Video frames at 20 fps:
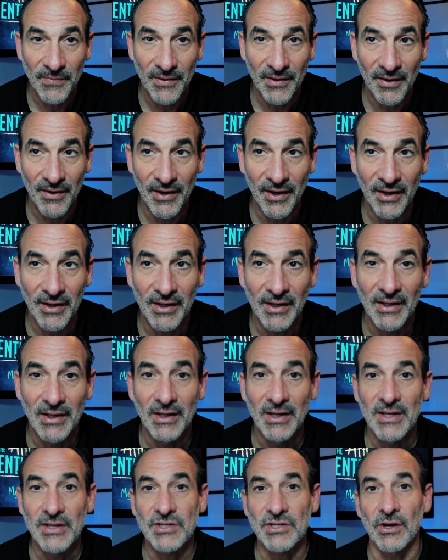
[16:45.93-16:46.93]
All right.
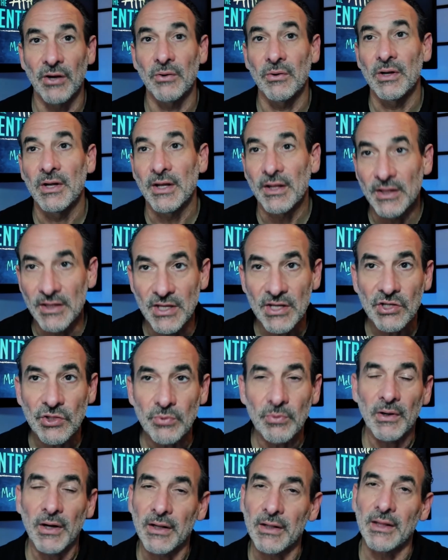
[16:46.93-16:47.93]
So this
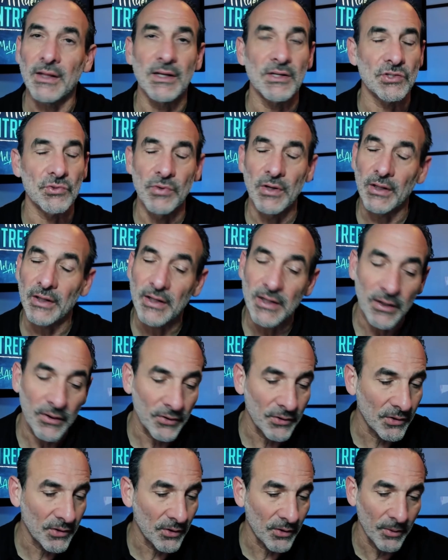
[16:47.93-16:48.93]
one I think is really near
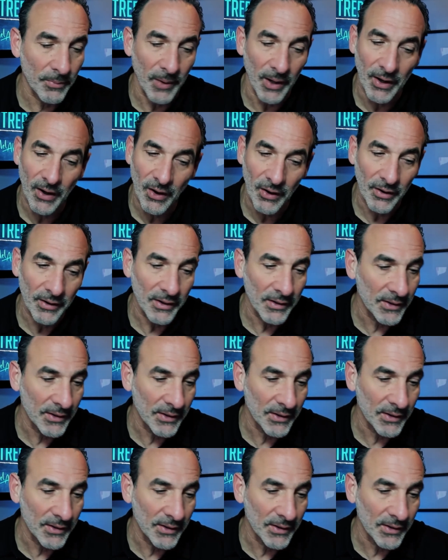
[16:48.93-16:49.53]
and dear to my heart.